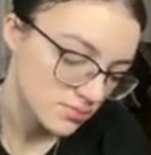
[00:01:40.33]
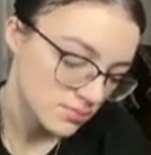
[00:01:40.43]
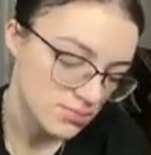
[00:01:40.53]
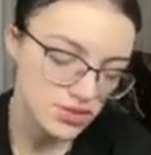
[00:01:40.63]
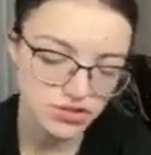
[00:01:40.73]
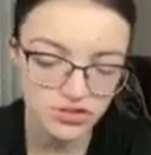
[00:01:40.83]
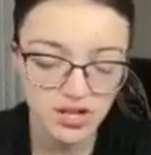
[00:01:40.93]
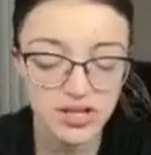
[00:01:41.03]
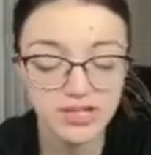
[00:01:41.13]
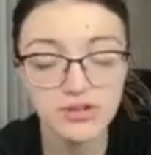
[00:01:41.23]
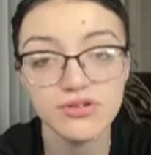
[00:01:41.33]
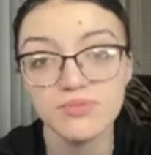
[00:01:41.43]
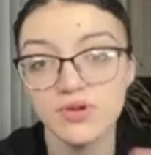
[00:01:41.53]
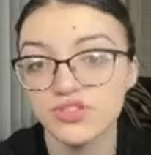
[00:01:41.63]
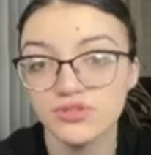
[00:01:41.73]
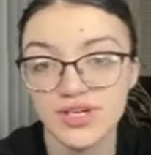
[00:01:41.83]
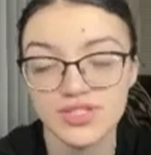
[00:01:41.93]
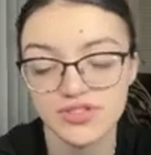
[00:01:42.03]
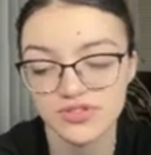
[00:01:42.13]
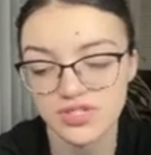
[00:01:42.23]
I'm not sure. All I know, it
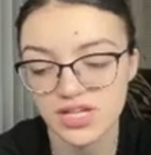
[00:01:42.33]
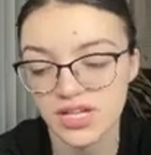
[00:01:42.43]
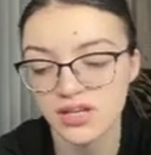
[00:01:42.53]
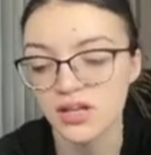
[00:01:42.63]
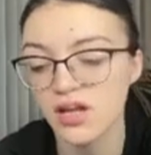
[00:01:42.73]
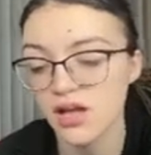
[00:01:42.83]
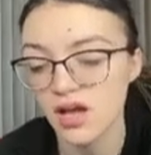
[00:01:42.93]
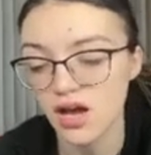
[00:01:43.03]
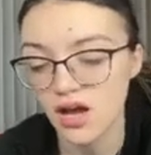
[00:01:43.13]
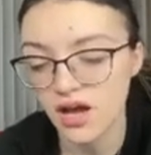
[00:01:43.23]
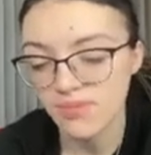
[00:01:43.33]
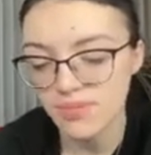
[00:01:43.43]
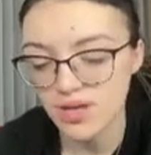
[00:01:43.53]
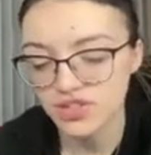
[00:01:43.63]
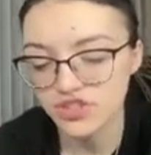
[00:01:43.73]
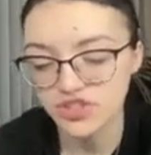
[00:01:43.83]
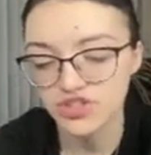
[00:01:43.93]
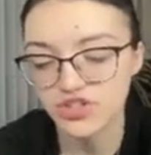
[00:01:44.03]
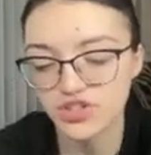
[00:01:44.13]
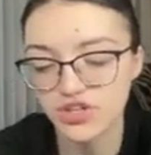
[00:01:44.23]
moisturizes your skin. I'm not
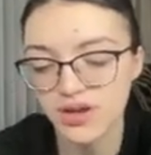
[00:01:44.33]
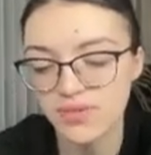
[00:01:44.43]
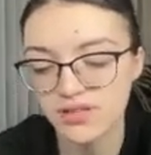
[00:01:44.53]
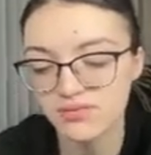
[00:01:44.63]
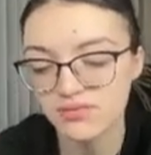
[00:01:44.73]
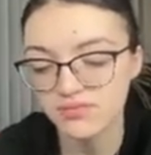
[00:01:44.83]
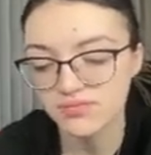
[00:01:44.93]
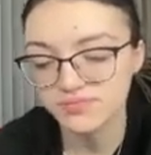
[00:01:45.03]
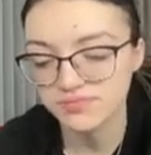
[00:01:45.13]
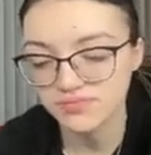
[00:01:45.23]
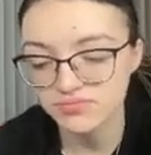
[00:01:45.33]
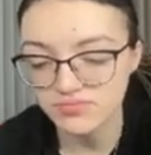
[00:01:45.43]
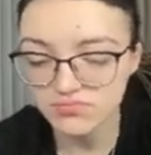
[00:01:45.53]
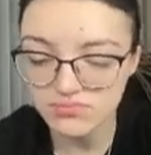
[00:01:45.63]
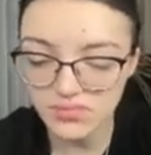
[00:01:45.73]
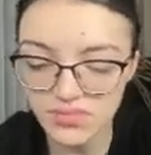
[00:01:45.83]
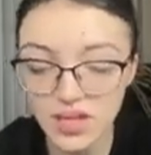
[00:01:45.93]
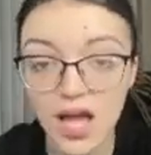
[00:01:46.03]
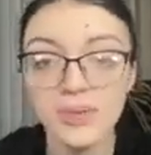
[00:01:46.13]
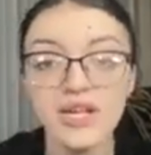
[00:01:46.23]
sure. I
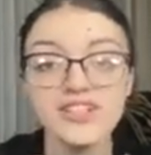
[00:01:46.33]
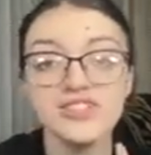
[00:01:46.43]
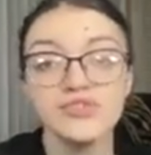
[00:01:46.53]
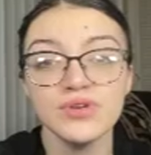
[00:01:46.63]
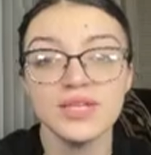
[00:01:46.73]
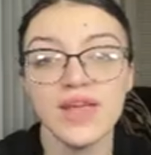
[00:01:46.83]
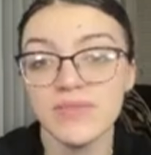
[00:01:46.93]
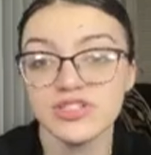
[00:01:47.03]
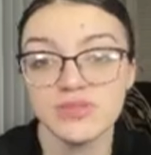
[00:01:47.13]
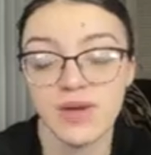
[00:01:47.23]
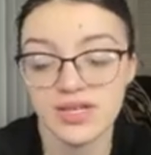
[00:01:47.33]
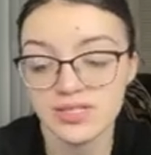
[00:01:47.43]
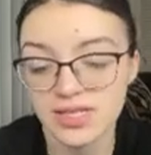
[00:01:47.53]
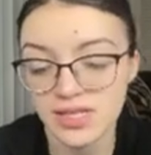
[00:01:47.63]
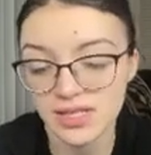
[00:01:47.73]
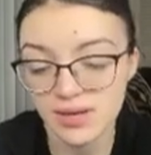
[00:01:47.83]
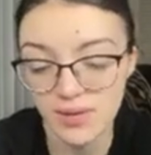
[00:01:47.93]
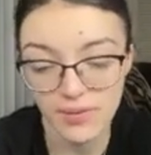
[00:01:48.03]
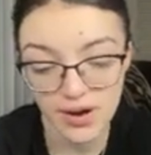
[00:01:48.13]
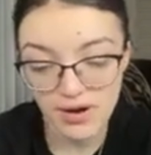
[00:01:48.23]
mean it doesn't do any damage to my skin that I'm
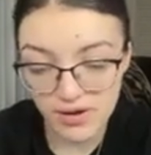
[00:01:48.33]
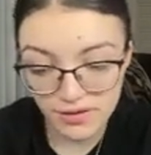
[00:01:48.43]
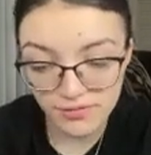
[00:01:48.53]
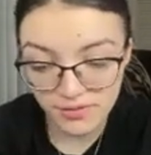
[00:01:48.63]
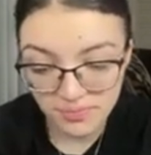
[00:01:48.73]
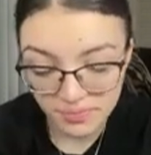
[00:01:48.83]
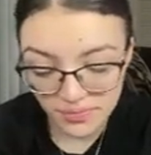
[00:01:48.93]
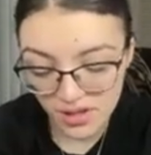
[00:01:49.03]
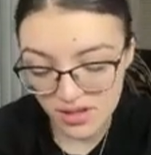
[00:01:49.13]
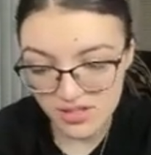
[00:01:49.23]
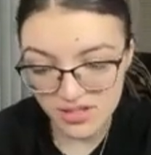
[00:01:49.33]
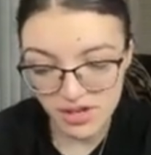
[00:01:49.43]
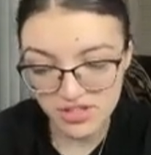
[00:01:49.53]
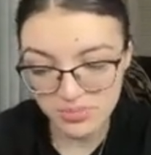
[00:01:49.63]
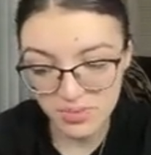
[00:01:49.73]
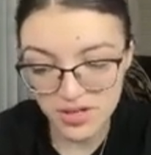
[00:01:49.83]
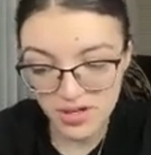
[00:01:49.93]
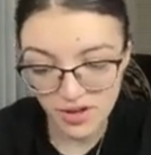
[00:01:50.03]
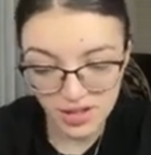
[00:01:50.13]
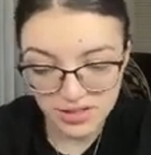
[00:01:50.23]
aware of, so I just put
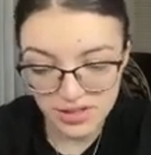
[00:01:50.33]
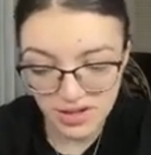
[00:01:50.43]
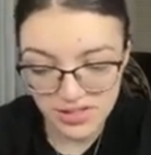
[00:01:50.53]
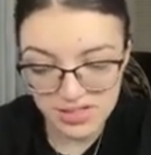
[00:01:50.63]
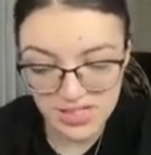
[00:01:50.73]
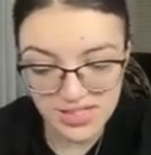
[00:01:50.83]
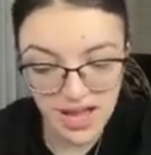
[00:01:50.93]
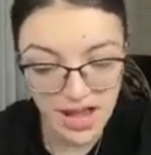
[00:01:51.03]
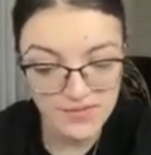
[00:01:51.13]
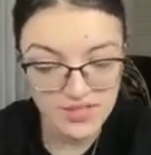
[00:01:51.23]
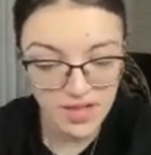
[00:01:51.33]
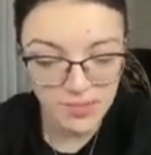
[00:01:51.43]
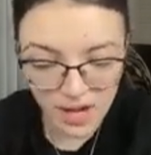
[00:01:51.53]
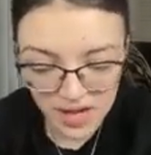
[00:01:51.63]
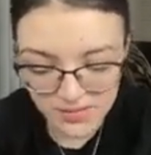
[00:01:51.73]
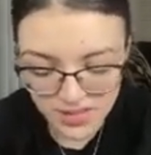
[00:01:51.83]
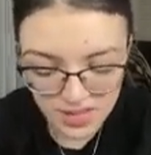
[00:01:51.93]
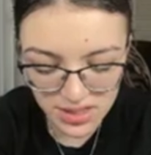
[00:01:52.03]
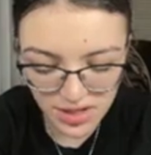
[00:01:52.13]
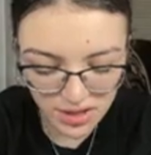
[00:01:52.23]
it on there honestly to have some kind of
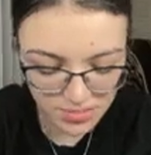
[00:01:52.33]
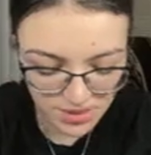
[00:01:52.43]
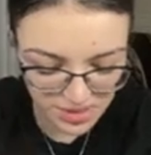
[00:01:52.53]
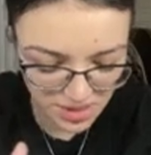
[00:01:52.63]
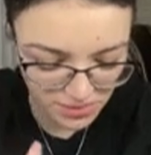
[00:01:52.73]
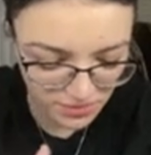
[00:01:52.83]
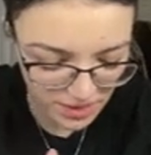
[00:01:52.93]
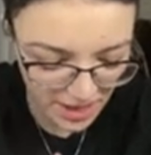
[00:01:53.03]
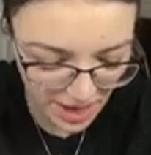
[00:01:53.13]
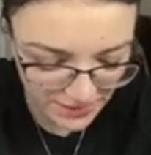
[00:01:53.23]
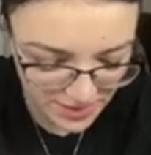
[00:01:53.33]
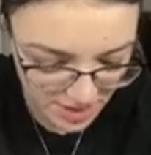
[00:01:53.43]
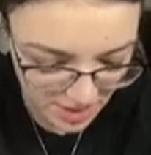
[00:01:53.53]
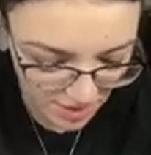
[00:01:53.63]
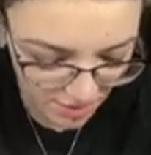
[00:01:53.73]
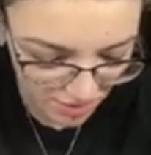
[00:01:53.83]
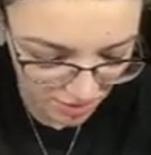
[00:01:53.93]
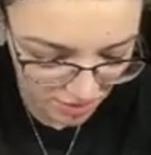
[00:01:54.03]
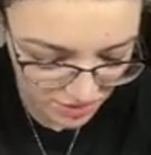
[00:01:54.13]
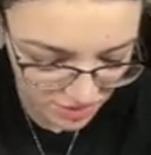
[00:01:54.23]
skincare, because I don't really have a skincare at
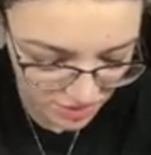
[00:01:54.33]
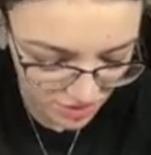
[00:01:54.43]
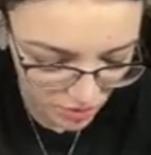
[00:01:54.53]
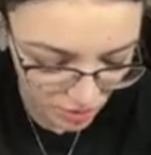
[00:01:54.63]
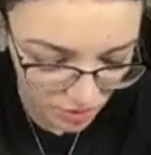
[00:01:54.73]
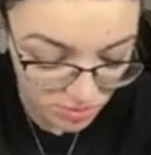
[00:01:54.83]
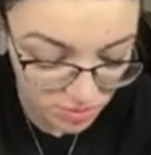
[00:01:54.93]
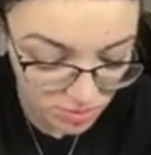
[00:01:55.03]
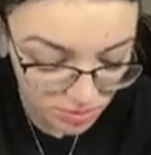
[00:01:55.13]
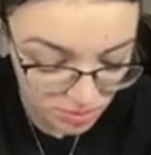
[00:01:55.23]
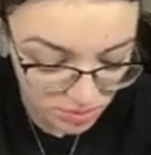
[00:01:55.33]
all, which is horrible,